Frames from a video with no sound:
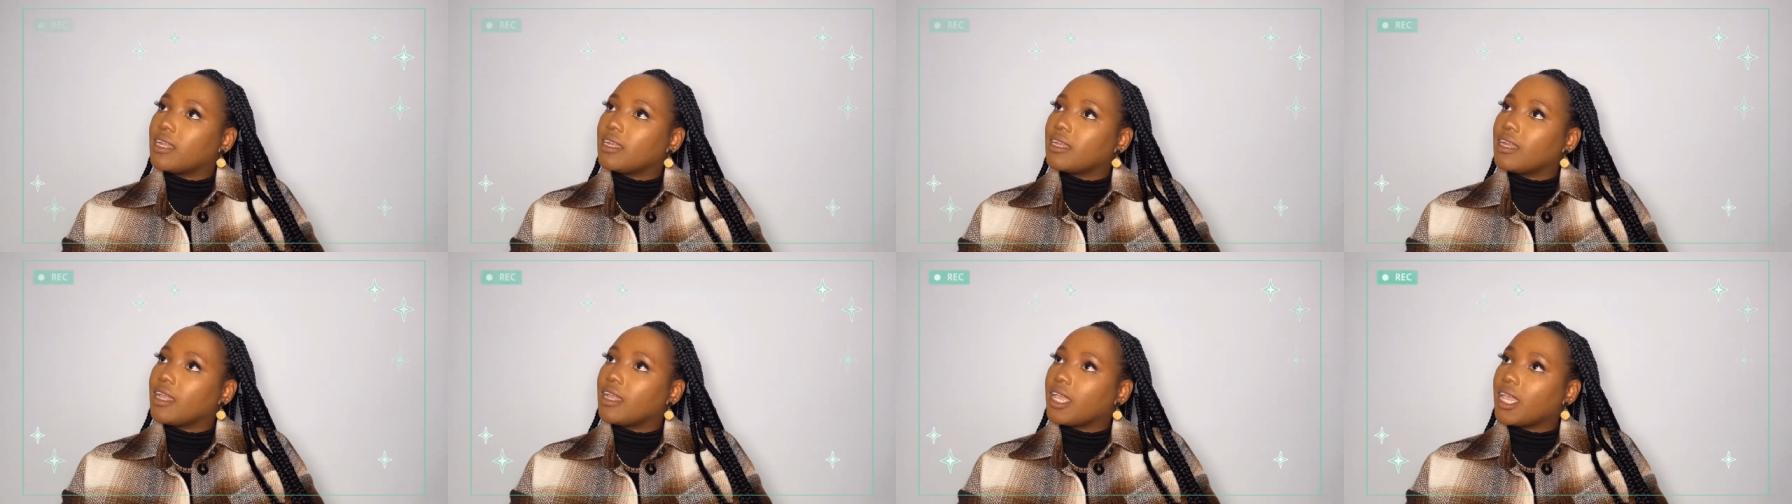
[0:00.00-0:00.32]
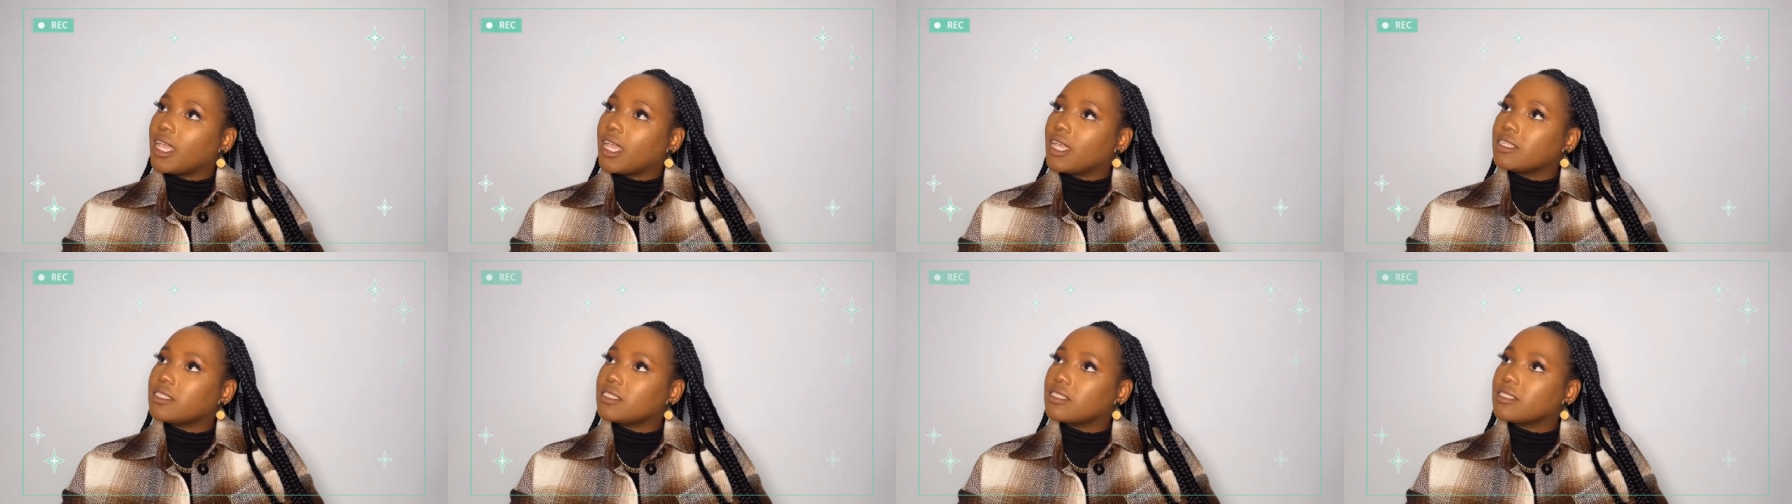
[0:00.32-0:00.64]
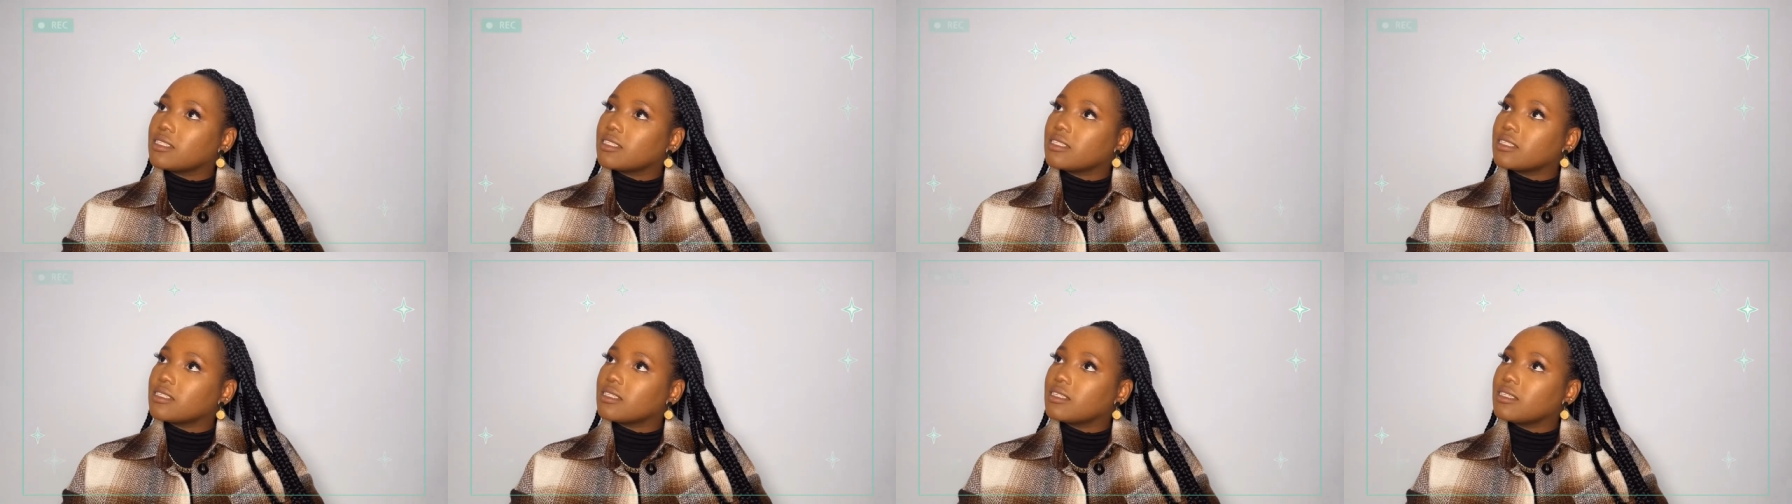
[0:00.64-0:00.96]
I guess,
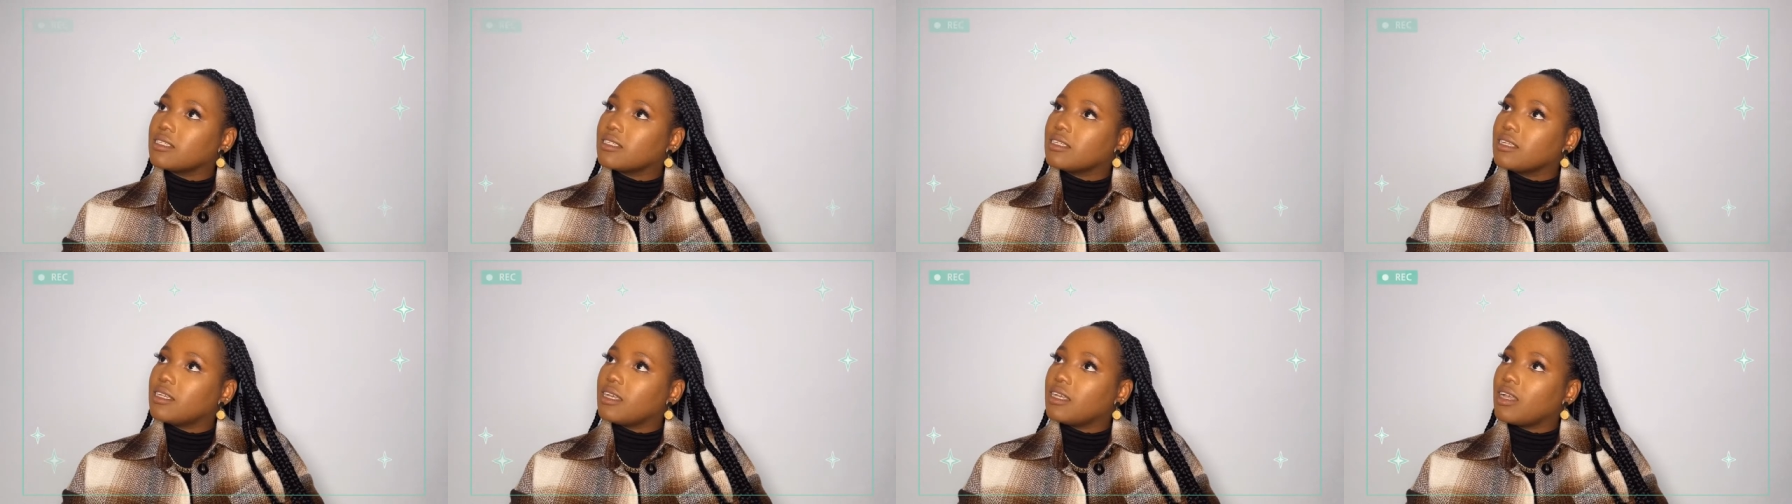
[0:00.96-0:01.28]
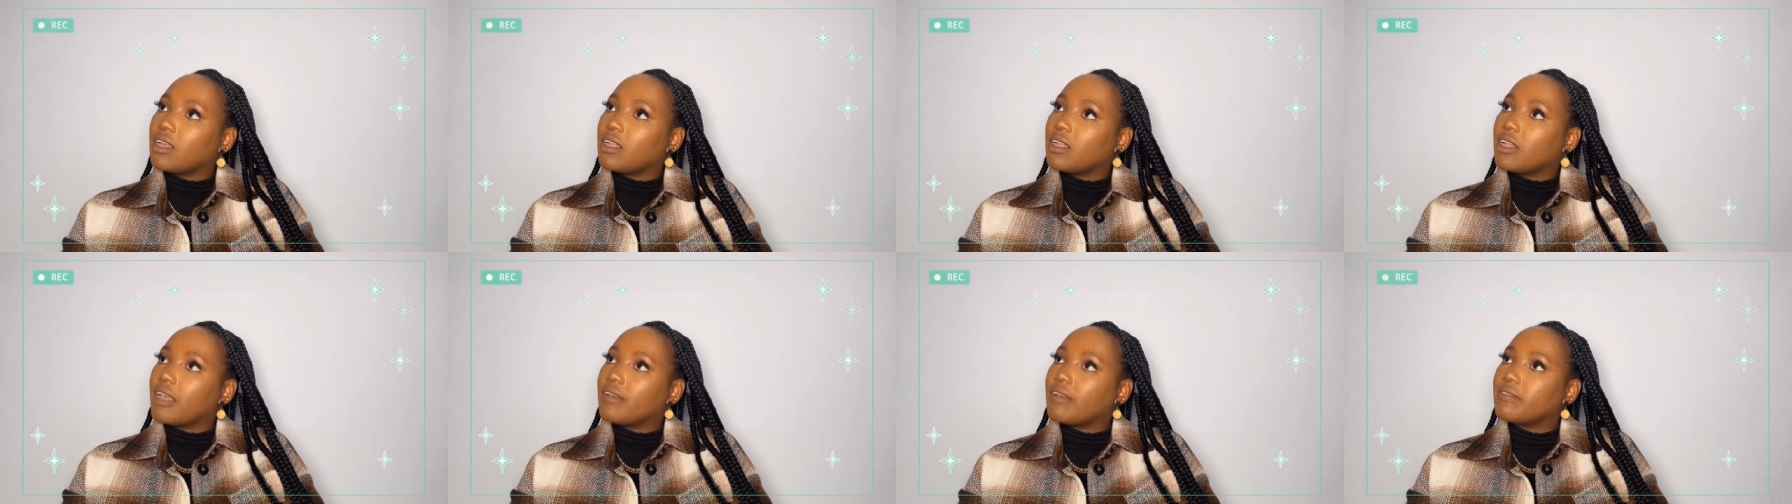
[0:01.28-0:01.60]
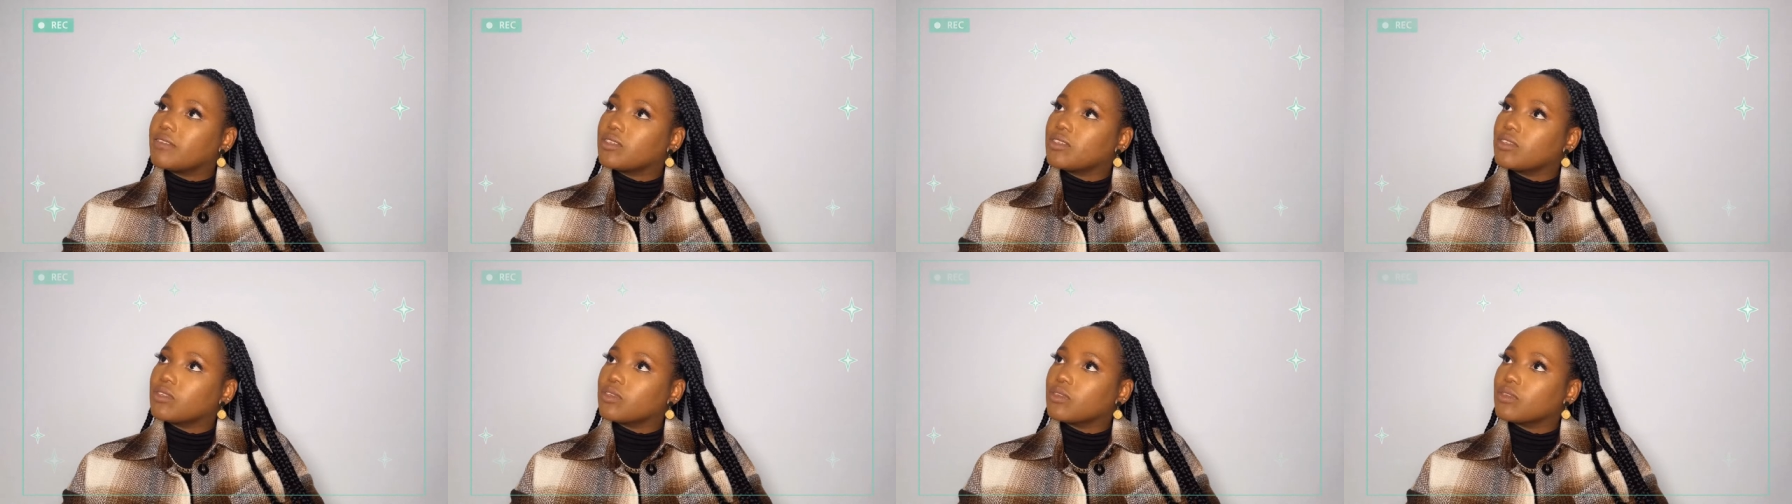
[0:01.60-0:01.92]
I'll have to
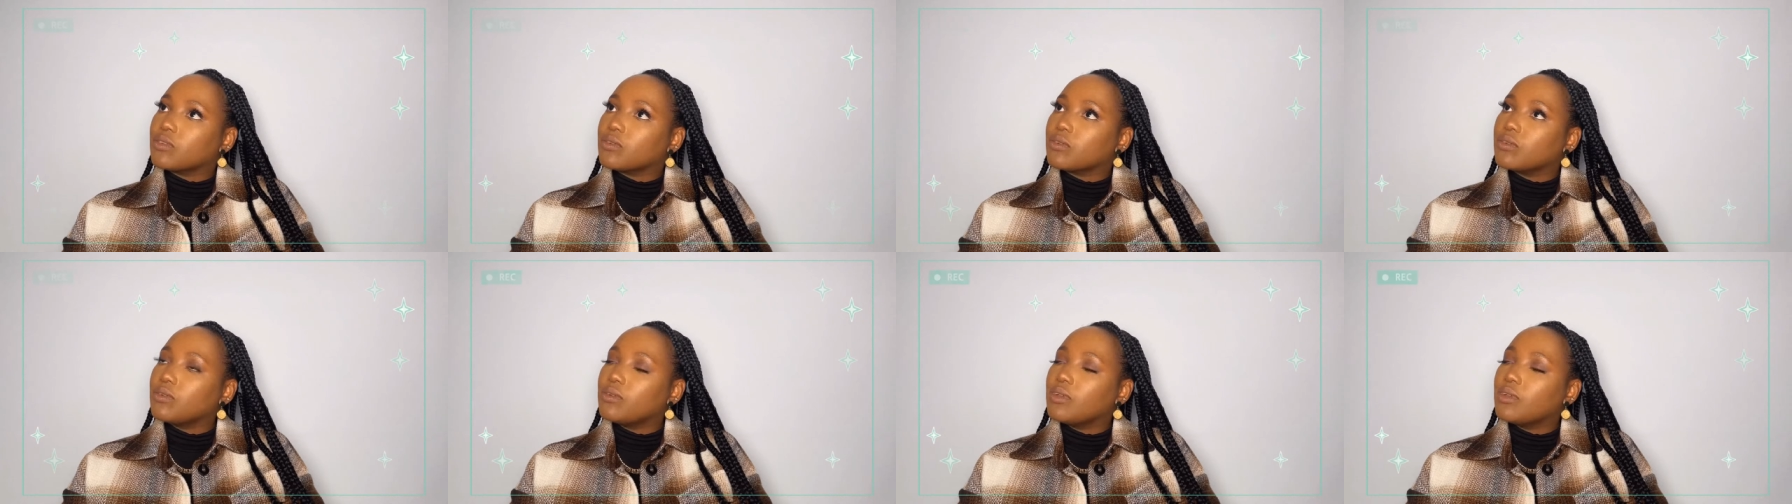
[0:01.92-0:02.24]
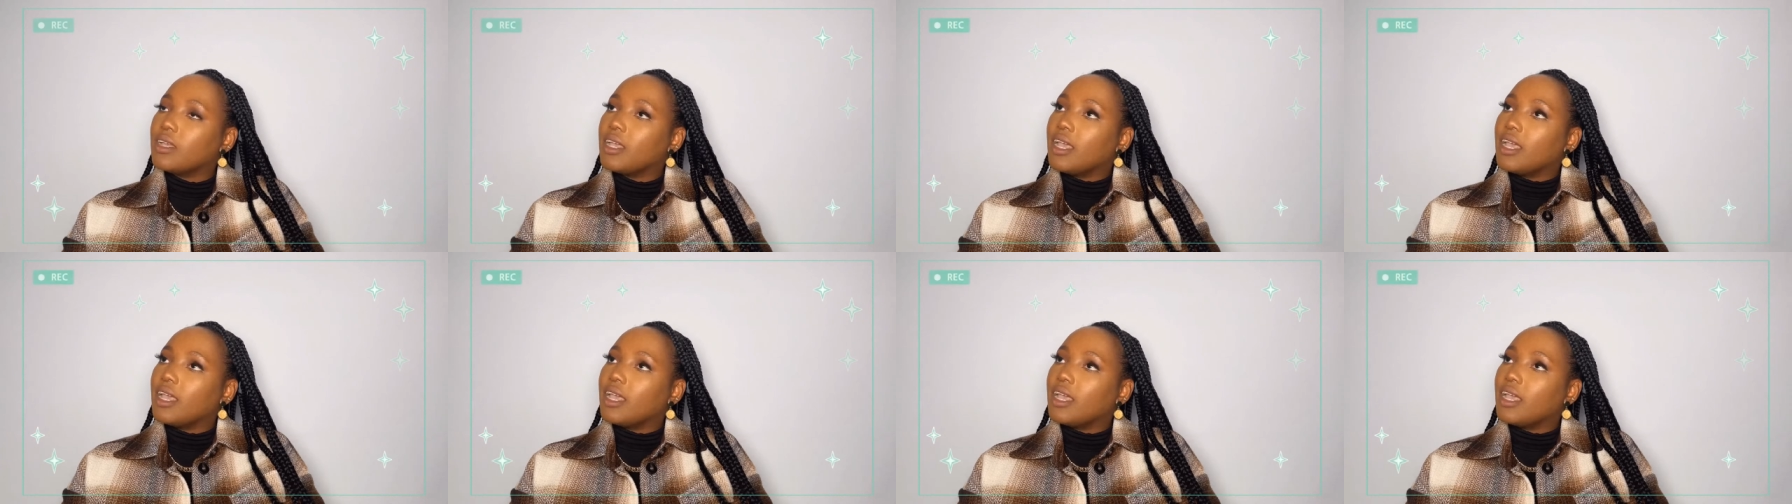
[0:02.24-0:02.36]
do.